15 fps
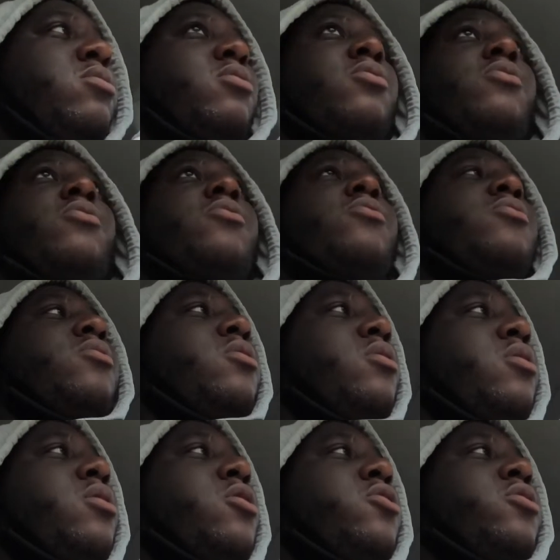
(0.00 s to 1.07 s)

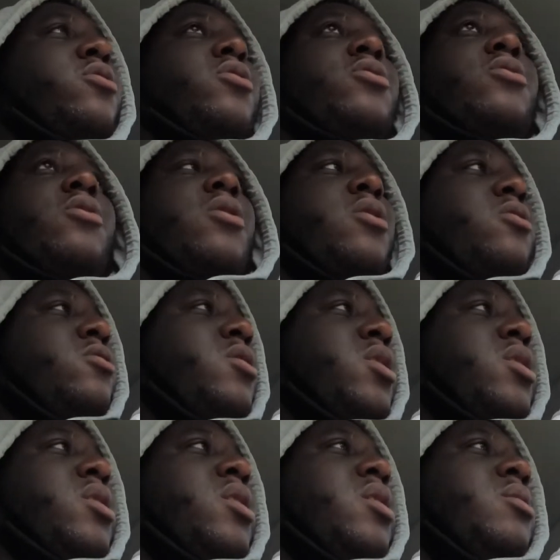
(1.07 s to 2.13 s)
Ooh, Lord, you know, I don't
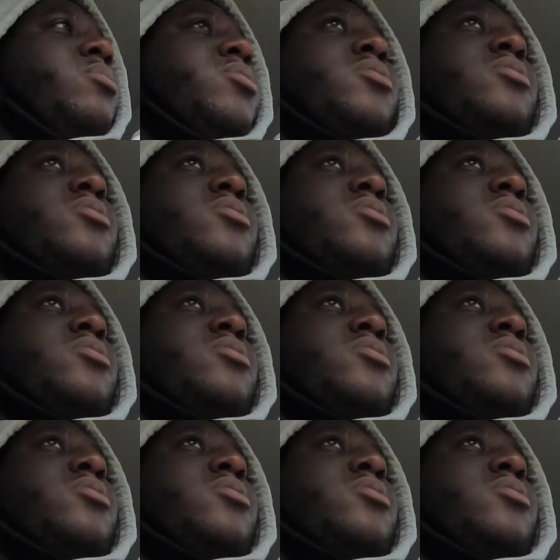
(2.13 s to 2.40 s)
like cops.